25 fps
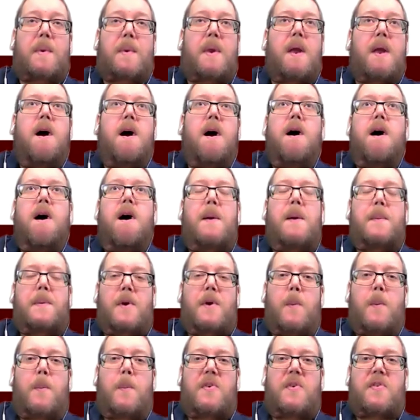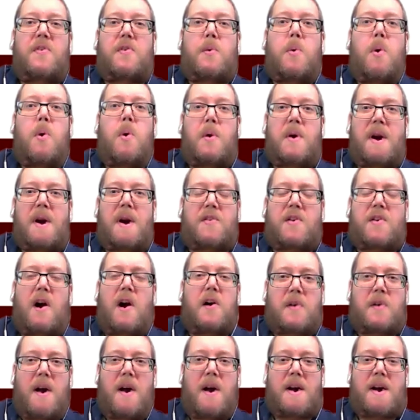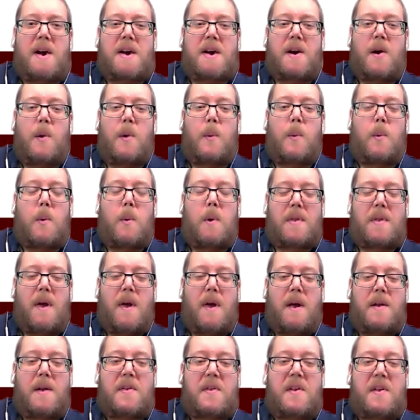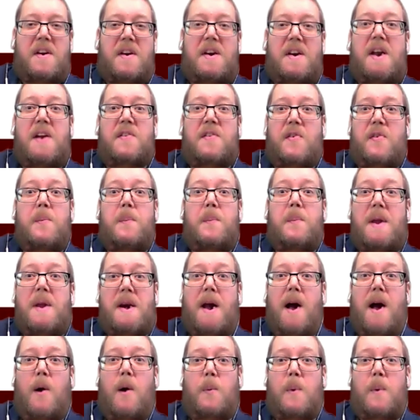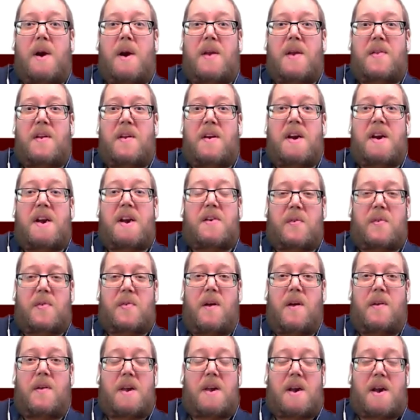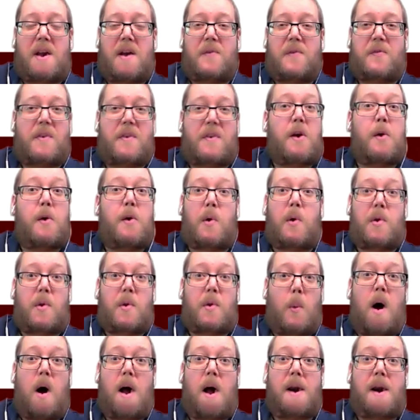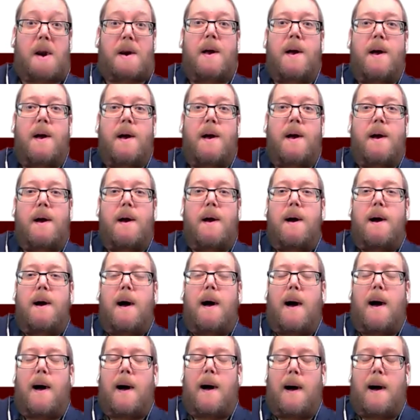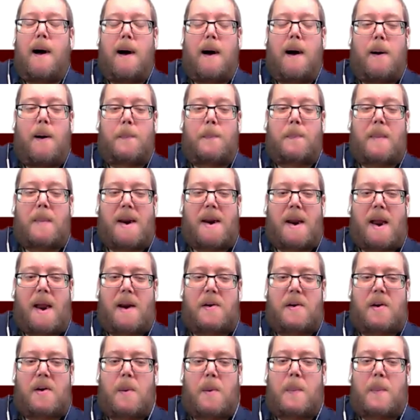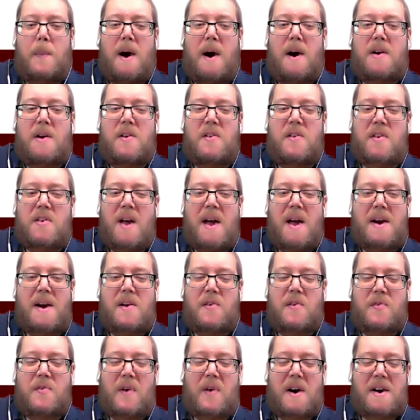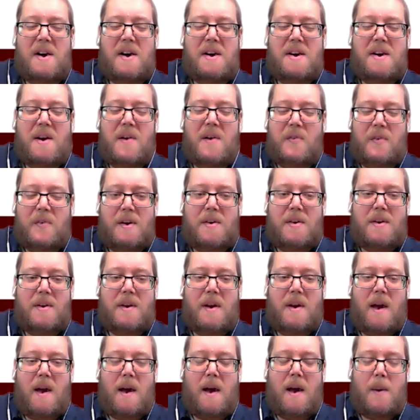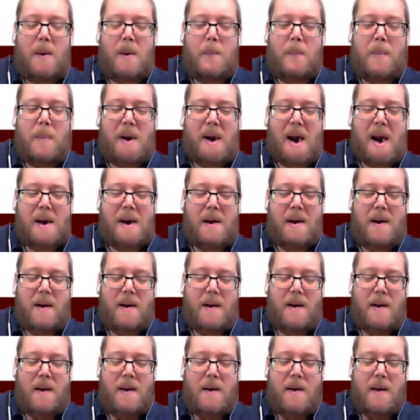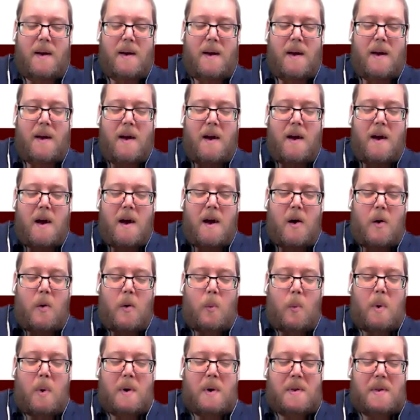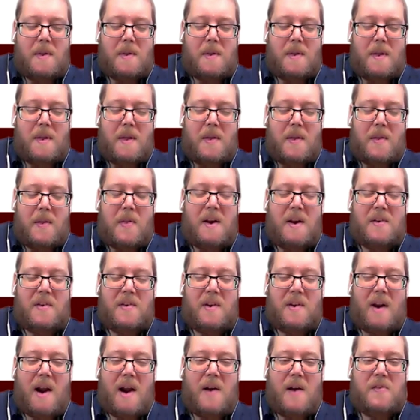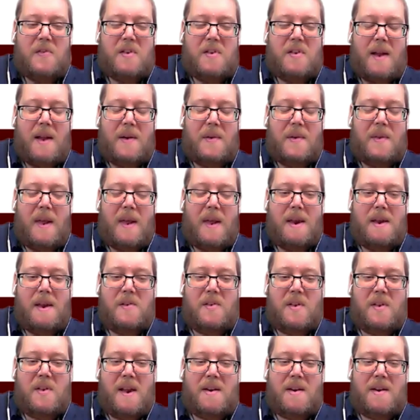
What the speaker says: I mean, almost quoting Star Trek, you know, the needs of the many outweigh the needs of the few or the one. And American society is very different. But one of the things that I've said is that